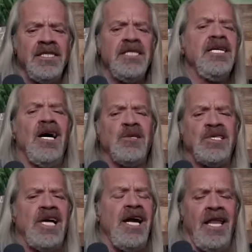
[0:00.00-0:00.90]

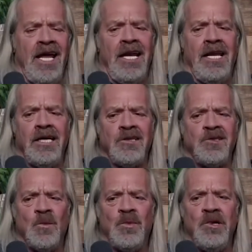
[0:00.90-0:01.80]
Outside of that, it ain't
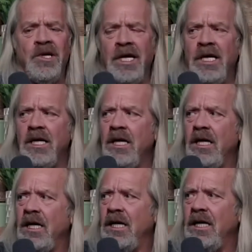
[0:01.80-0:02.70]
so pretty.
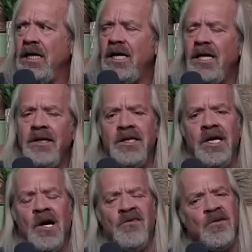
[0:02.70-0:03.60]
And, you
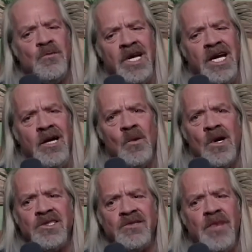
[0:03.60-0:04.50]
know, for me,
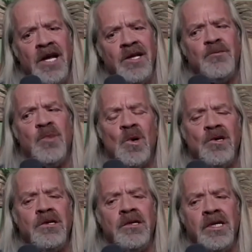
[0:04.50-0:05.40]
what's been
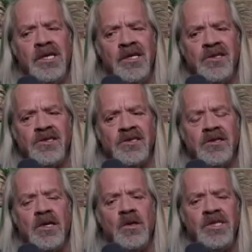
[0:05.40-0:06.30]
important is
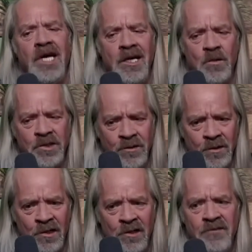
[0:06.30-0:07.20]
take what you
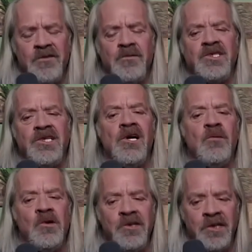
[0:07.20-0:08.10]
learn from
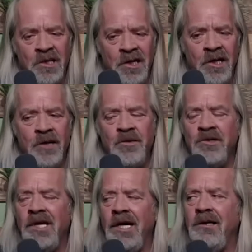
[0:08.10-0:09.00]
ceremony and clean up your
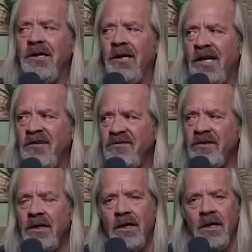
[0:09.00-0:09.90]
daily life.
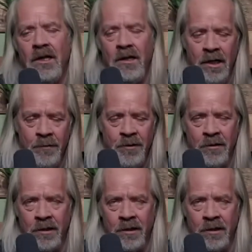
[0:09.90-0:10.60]
Clean up your